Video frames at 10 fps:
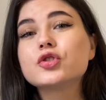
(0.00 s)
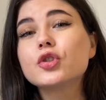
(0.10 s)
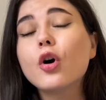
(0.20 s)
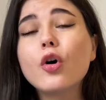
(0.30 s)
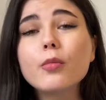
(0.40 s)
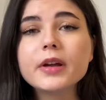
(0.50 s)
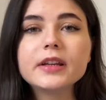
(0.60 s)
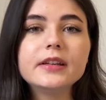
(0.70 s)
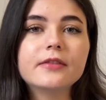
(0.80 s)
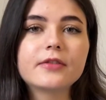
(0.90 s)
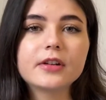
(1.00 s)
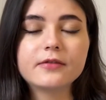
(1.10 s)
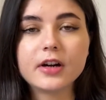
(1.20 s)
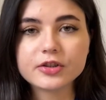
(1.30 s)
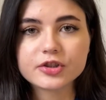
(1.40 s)
so many different
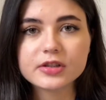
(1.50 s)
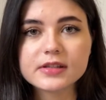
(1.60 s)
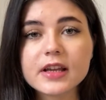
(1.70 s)
functions.